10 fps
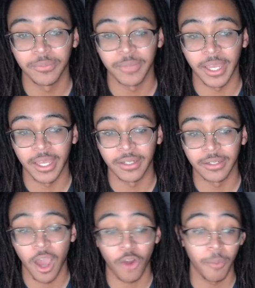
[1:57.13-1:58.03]
And
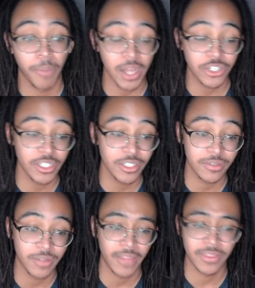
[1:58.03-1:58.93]
Kagurabachi's,
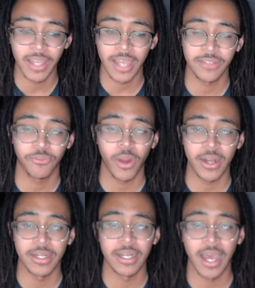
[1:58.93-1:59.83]
I think as of
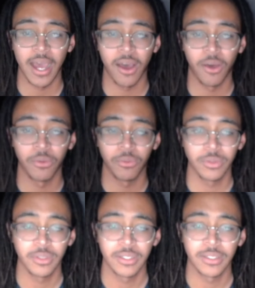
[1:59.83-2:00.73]
right now,
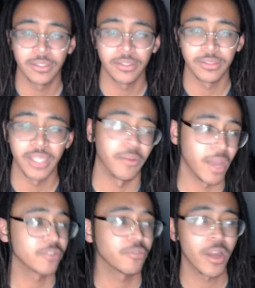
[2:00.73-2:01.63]

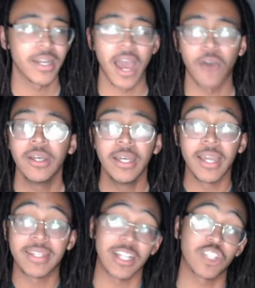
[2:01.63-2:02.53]
it's at